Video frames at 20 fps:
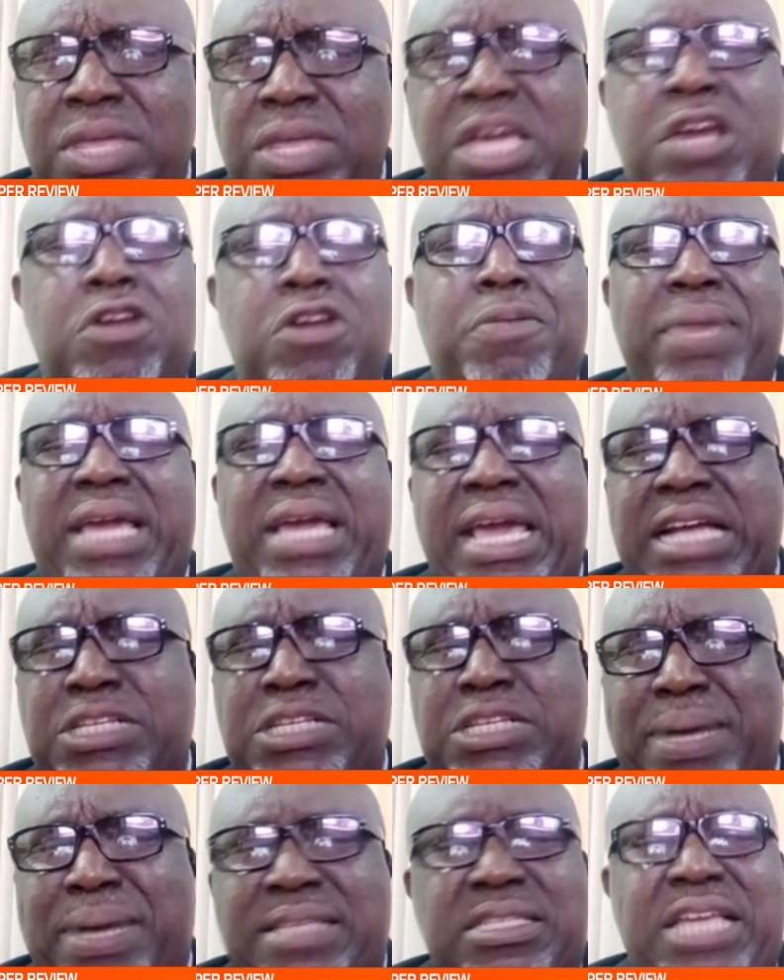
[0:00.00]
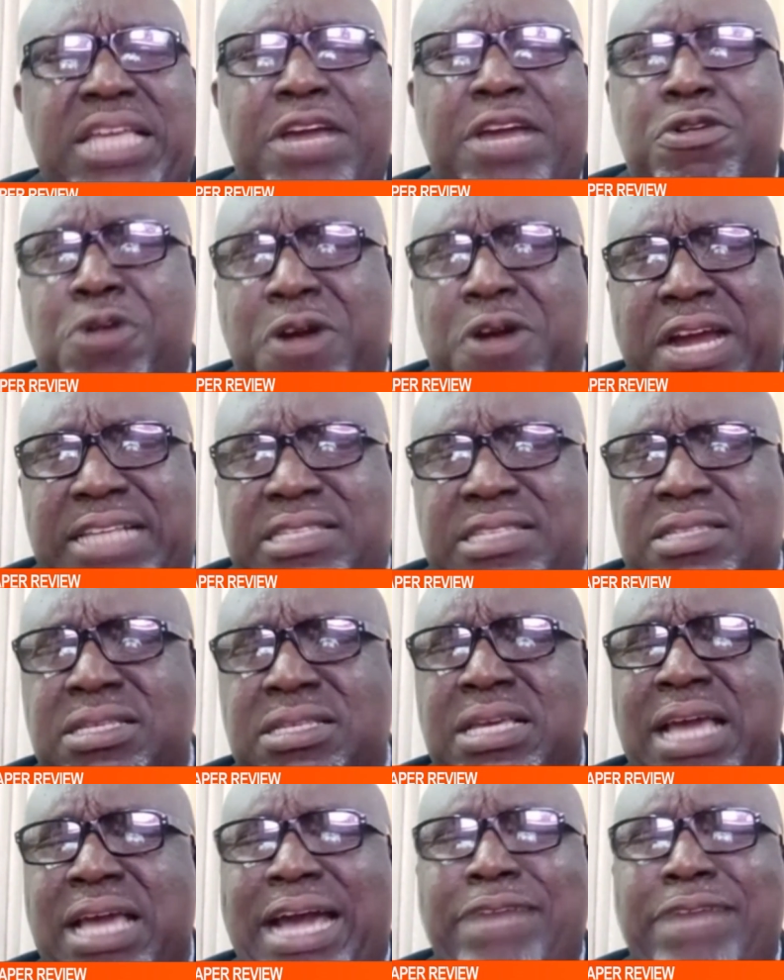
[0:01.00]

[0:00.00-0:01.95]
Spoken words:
economic experts, technocrats,